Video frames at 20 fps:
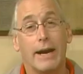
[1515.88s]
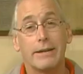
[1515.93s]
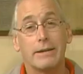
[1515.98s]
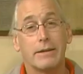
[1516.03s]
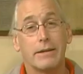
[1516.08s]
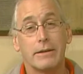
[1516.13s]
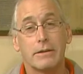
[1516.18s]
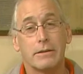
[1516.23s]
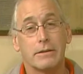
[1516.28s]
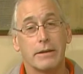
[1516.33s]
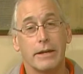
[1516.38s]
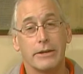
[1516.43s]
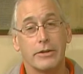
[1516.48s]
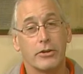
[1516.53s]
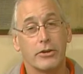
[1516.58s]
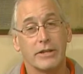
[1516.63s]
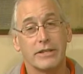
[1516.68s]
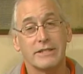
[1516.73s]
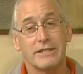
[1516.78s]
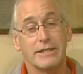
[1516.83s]
I think that
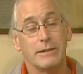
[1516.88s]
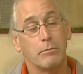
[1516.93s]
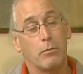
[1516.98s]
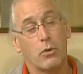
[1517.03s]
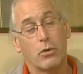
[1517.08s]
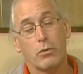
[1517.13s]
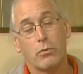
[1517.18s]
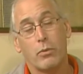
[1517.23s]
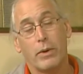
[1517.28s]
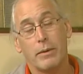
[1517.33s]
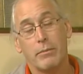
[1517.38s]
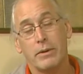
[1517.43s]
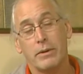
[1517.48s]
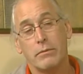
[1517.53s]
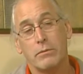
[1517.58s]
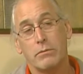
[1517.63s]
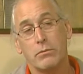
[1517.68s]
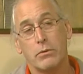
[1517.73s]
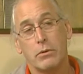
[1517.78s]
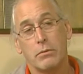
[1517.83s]
you're going to see more
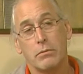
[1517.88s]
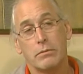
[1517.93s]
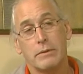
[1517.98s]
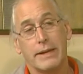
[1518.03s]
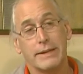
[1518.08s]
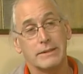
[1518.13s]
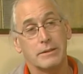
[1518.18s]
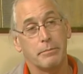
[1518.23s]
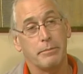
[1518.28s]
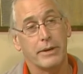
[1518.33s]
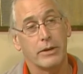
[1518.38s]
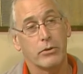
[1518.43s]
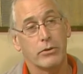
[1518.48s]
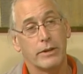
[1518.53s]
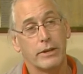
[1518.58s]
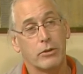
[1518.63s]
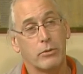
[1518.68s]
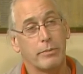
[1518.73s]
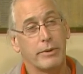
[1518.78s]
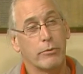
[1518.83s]
women. Well, that's a barrier
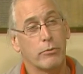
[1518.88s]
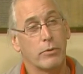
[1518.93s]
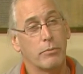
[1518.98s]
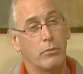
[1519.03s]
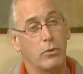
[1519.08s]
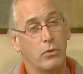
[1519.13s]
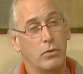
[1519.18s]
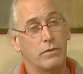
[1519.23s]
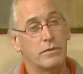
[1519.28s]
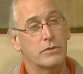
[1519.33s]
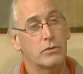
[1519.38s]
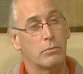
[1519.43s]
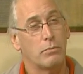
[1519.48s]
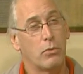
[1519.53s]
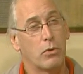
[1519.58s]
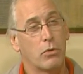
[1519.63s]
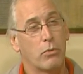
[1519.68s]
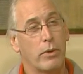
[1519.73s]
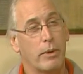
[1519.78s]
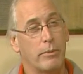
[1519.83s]
that will be removed, so
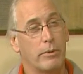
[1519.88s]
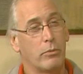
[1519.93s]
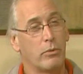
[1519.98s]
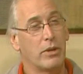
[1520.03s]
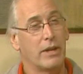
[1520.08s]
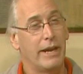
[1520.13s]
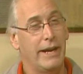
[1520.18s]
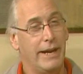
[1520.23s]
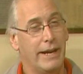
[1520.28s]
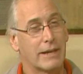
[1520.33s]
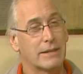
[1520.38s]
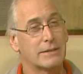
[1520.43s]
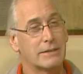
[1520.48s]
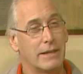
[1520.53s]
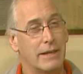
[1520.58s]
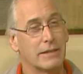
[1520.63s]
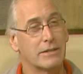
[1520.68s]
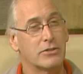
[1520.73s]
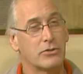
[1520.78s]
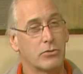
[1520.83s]
more women will
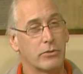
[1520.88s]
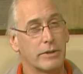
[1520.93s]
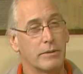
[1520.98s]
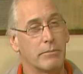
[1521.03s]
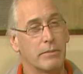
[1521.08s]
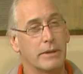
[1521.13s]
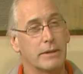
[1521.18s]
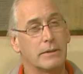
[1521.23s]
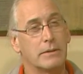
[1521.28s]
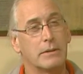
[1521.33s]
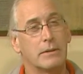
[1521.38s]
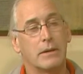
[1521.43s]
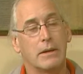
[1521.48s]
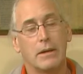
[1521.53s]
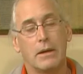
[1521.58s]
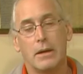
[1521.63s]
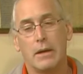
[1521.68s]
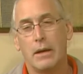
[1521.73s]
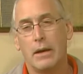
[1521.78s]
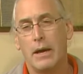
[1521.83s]
access treatment.
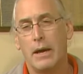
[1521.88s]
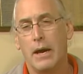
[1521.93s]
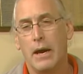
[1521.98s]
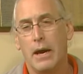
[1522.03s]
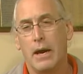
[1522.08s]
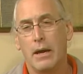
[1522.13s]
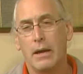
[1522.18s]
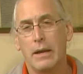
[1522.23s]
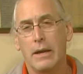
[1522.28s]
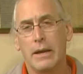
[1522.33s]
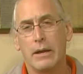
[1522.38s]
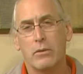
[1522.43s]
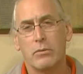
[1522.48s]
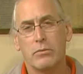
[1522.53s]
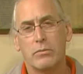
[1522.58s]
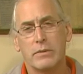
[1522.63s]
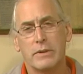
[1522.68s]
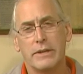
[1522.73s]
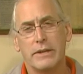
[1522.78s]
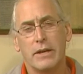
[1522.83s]
Uh,
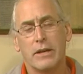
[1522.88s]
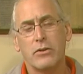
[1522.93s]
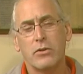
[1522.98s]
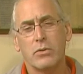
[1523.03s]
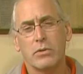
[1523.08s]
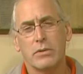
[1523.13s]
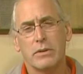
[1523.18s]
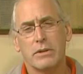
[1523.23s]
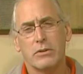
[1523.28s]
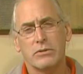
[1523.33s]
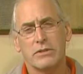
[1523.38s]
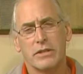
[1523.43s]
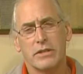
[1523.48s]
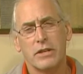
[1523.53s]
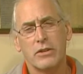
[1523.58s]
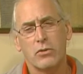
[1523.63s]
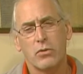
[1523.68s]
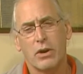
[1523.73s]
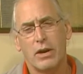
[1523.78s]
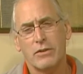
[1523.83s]
the other there's
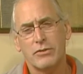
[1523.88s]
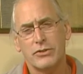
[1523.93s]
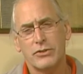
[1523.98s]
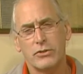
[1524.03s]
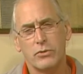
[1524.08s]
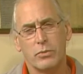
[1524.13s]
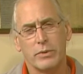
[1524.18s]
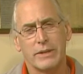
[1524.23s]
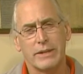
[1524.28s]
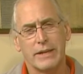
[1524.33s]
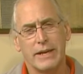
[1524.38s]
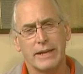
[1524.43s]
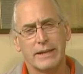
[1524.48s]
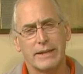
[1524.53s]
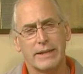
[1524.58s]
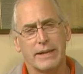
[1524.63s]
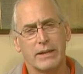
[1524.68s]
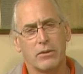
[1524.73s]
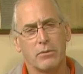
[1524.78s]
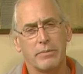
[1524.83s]
another offshoot with that
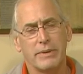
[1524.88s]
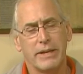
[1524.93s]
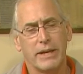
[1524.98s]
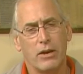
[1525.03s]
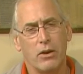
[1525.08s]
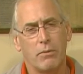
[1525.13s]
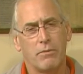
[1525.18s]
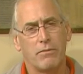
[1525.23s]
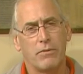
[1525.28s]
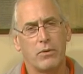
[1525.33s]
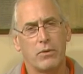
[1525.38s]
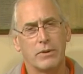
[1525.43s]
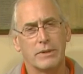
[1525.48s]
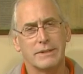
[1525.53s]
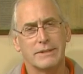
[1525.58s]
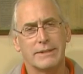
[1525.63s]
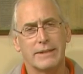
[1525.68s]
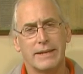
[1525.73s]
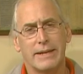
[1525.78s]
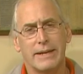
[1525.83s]
that'll be helpful
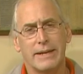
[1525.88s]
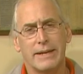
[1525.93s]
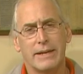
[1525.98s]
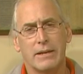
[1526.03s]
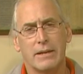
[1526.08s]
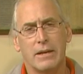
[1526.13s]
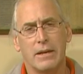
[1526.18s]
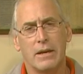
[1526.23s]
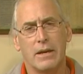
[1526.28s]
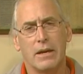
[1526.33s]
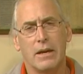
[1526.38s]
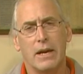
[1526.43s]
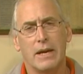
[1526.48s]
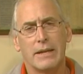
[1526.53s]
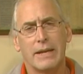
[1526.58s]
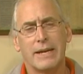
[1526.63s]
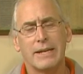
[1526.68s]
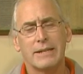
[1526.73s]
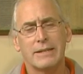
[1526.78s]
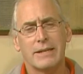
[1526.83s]
is that a
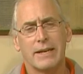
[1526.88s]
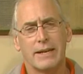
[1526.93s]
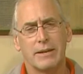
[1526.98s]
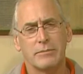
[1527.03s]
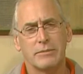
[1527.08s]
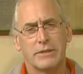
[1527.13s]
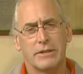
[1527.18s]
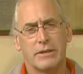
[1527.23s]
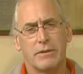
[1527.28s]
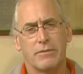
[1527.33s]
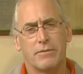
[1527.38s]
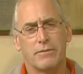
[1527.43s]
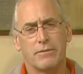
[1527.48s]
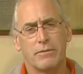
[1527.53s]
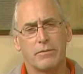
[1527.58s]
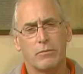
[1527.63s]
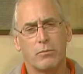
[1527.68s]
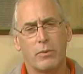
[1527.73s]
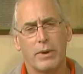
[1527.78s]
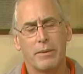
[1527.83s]
lot of times if
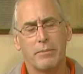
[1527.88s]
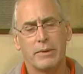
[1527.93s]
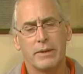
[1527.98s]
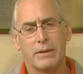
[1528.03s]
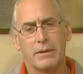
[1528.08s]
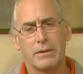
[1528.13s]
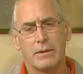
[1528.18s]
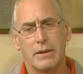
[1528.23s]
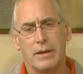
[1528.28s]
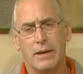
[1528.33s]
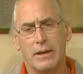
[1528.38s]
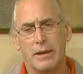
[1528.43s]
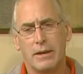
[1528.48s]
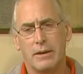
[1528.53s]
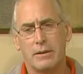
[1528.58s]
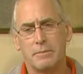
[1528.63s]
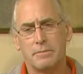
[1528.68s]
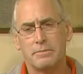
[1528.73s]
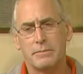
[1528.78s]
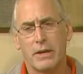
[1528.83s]
women
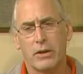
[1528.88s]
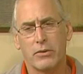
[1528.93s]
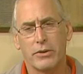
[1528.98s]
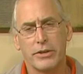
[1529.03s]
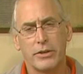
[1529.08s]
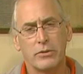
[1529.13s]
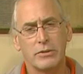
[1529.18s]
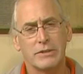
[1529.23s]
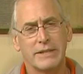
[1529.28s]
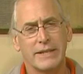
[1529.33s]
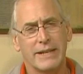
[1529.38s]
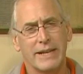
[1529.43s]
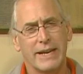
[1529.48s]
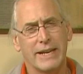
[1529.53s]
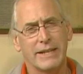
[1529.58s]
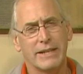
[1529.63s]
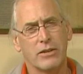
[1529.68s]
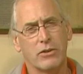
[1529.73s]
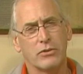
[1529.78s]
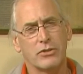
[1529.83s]
uh, are using
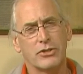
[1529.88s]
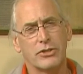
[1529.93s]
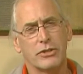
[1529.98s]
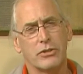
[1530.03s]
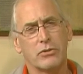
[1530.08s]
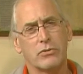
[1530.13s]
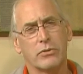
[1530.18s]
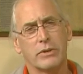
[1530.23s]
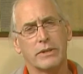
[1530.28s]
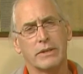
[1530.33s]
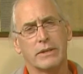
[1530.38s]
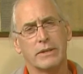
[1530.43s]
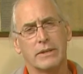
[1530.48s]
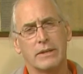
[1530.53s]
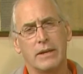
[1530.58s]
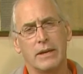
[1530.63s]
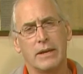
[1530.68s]
and their children